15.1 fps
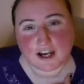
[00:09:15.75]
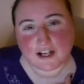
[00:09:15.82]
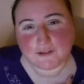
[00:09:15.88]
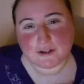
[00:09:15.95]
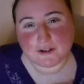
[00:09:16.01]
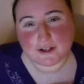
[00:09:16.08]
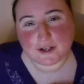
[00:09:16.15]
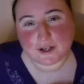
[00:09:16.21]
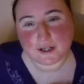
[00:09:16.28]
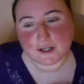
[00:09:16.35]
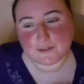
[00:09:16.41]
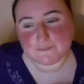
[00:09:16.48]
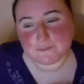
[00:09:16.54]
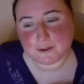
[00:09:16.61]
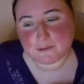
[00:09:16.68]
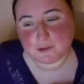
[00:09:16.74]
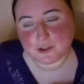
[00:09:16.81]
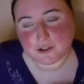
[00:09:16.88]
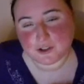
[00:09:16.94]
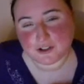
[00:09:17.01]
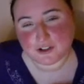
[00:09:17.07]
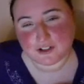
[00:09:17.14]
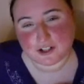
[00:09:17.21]
Anyway, I'm
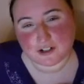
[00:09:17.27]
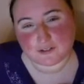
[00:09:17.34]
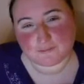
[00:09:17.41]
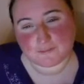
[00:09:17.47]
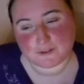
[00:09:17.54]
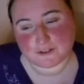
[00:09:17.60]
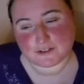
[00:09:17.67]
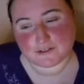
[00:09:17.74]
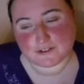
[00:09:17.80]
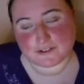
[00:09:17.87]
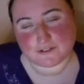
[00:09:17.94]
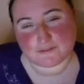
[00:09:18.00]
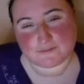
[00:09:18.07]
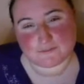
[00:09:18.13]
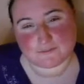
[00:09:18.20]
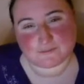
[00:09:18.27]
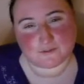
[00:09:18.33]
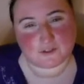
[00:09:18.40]
gonna go now because I'm gonna